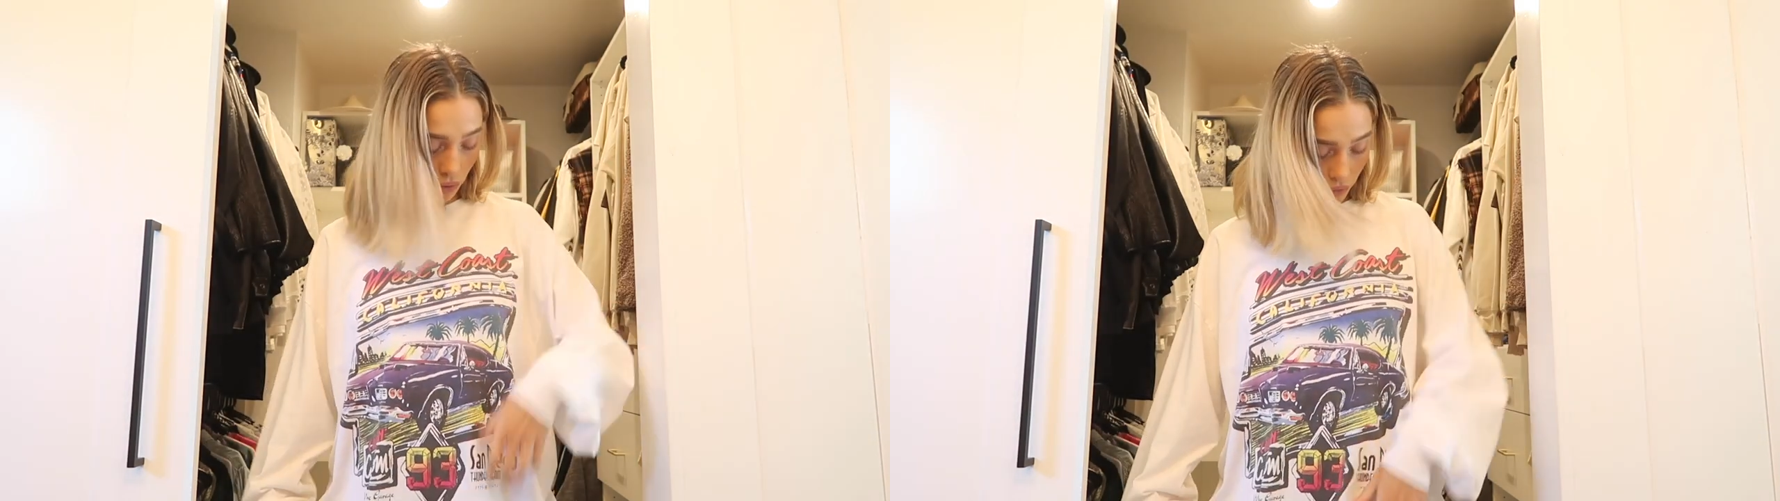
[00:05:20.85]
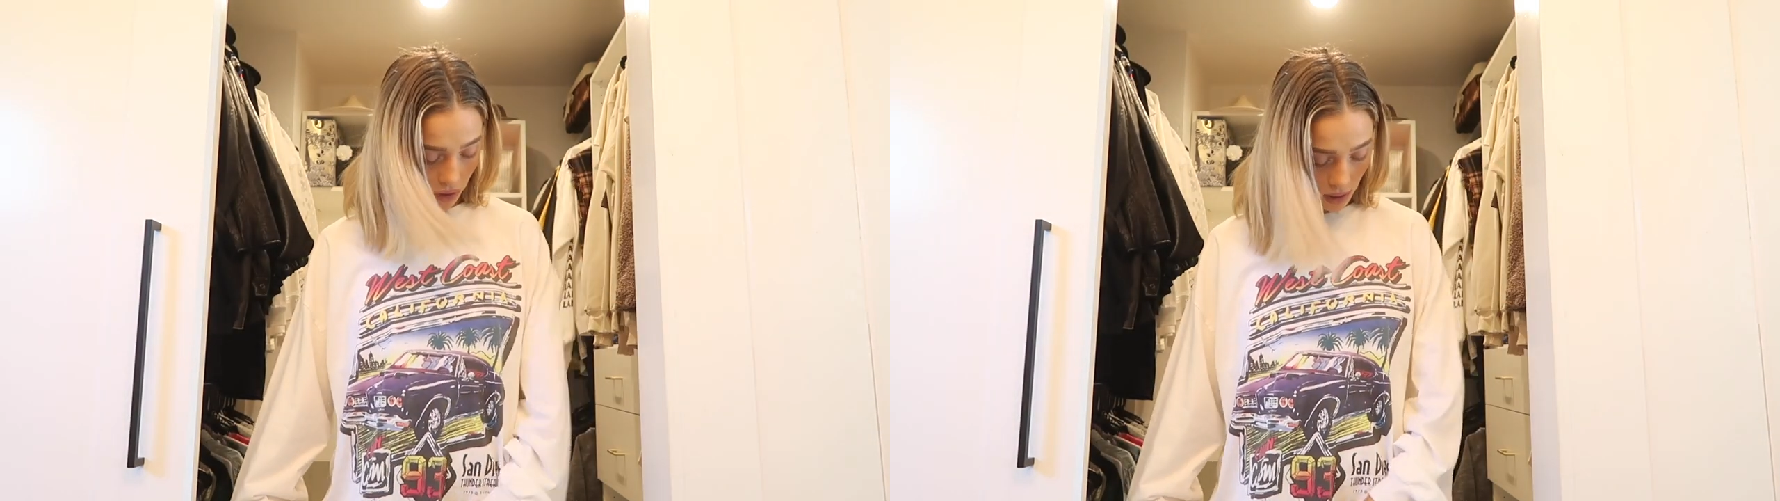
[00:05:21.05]

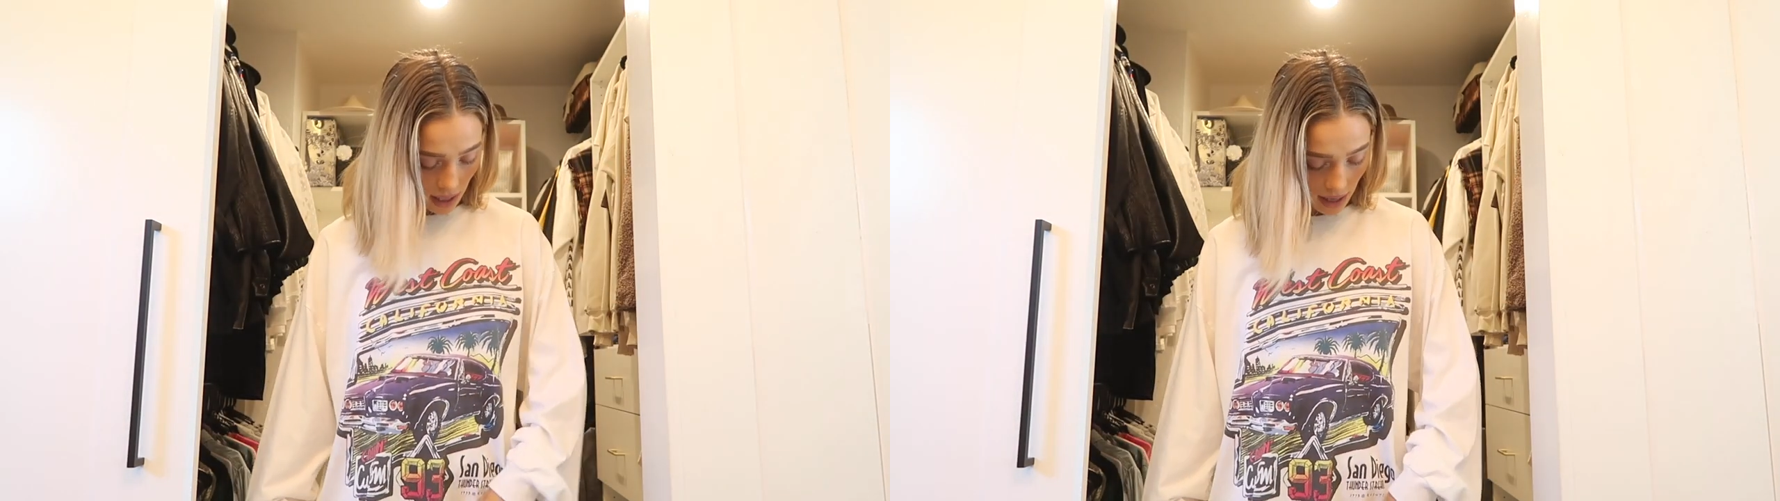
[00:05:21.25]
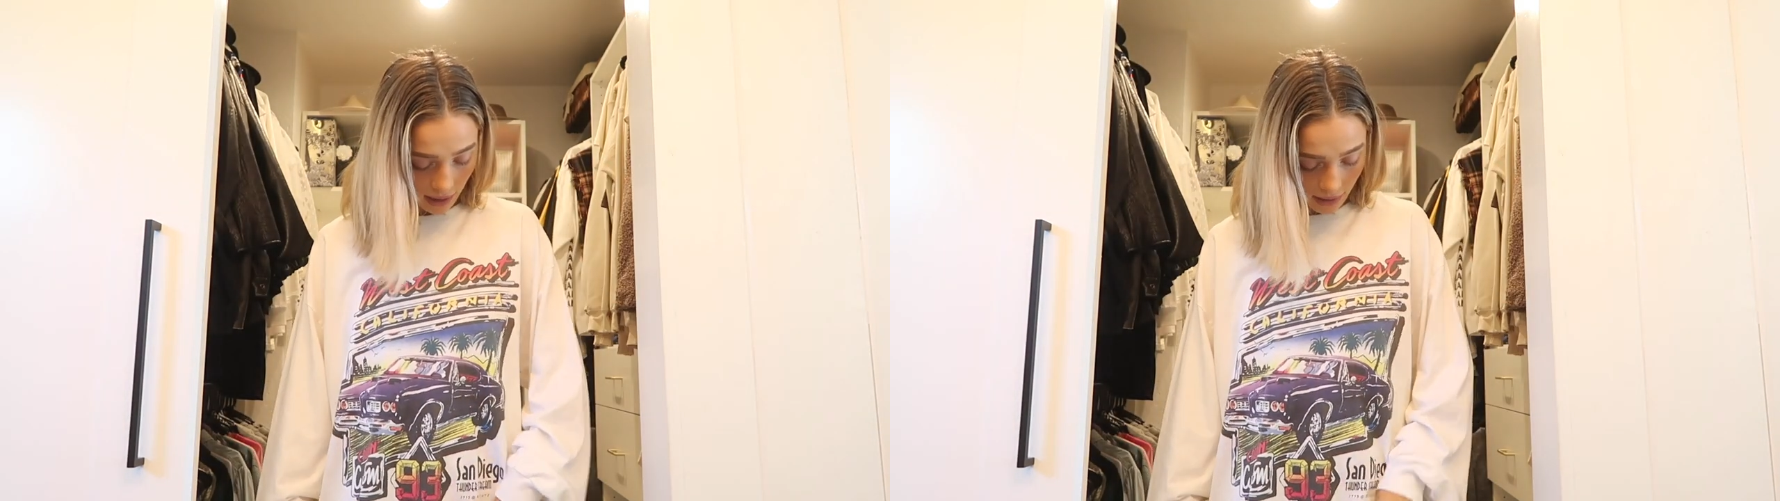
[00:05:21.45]

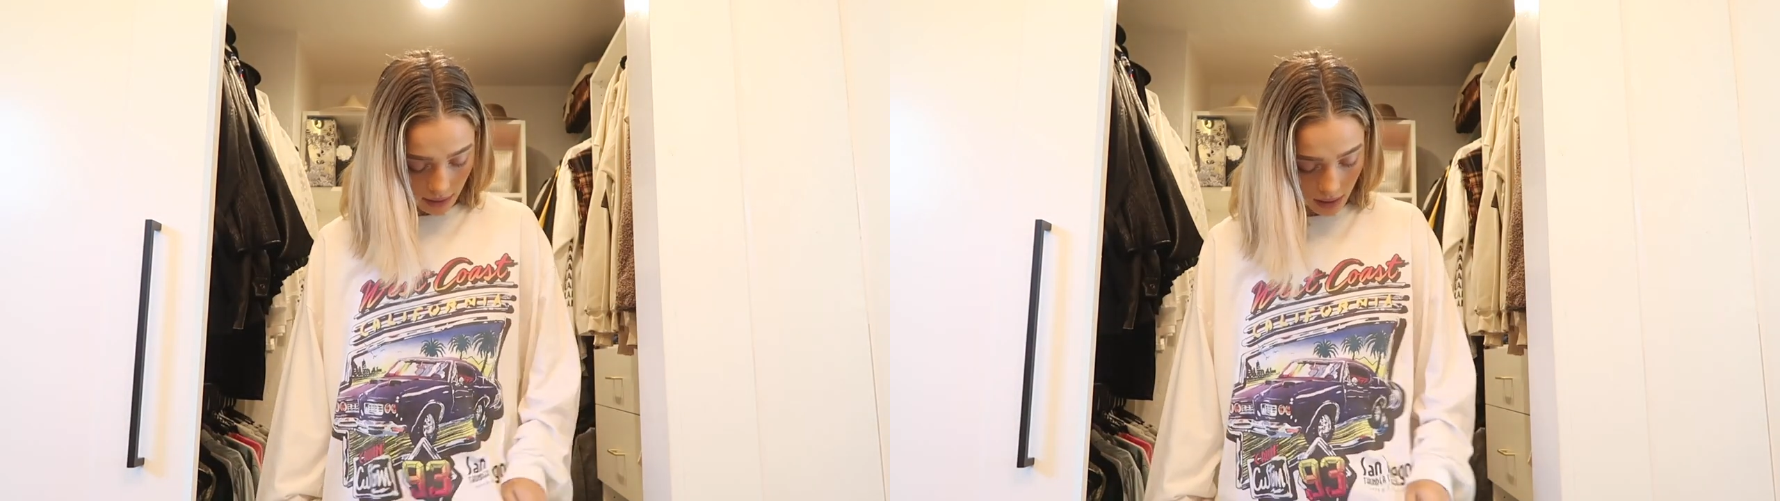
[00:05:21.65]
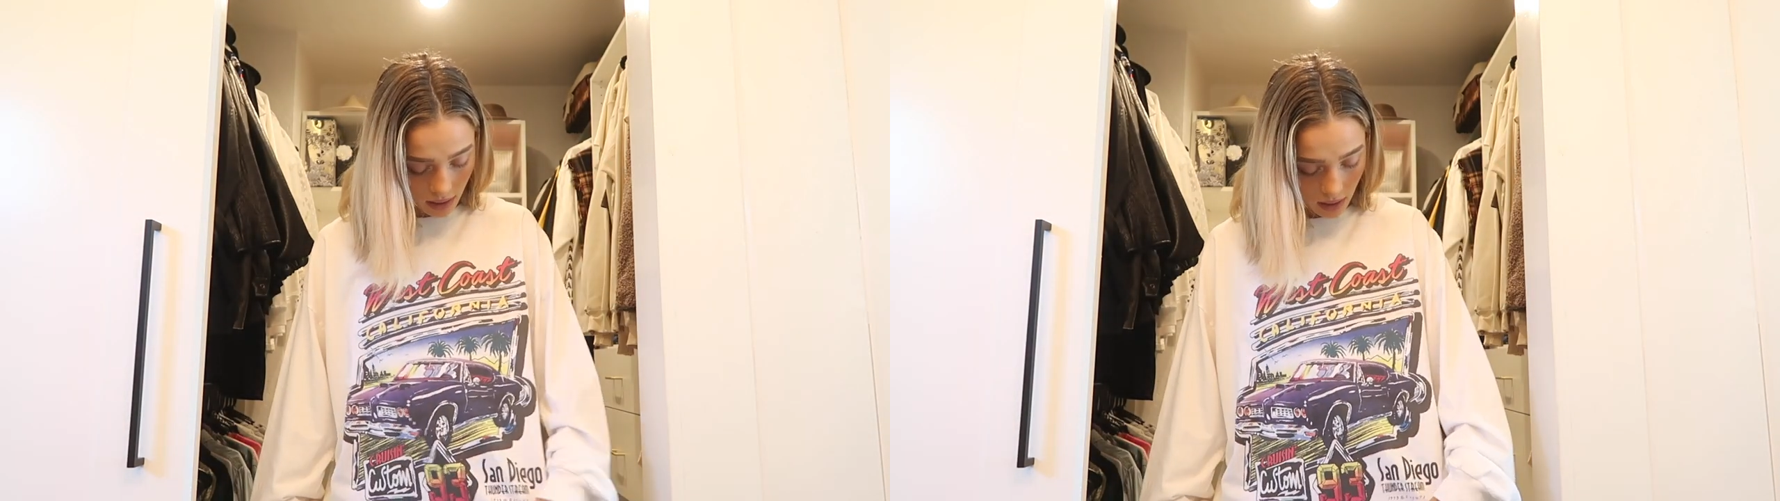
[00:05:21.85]

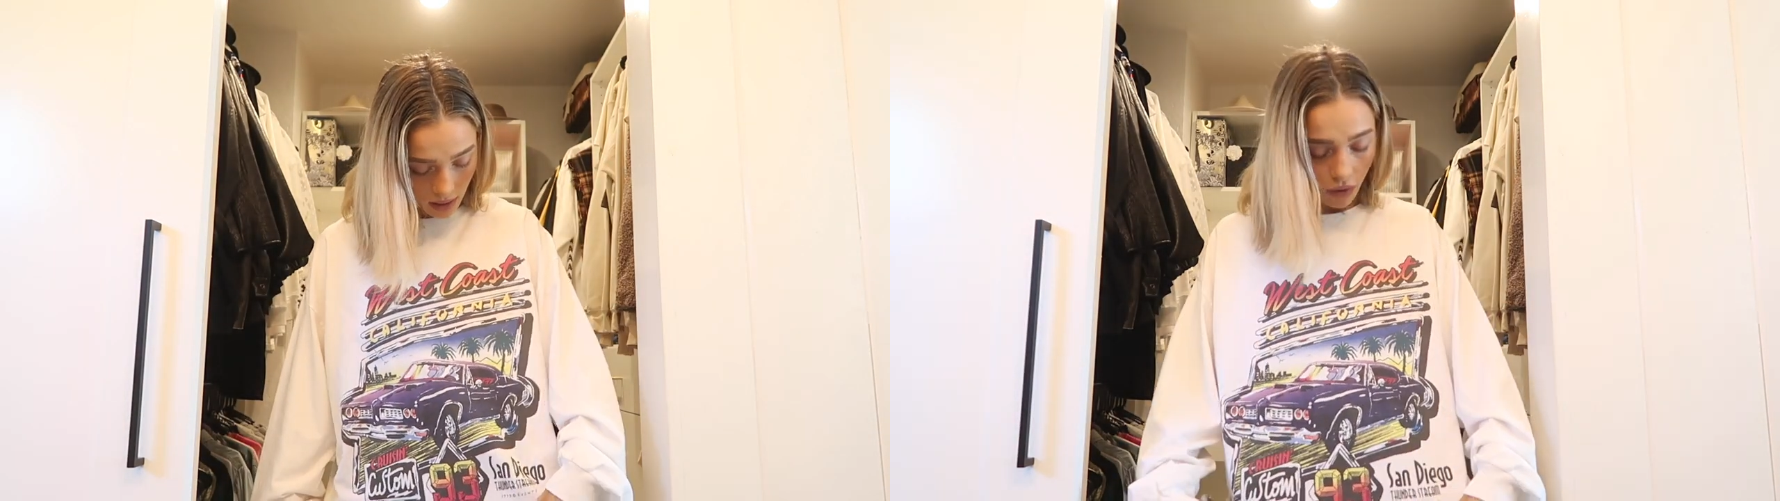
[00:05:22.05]
oversized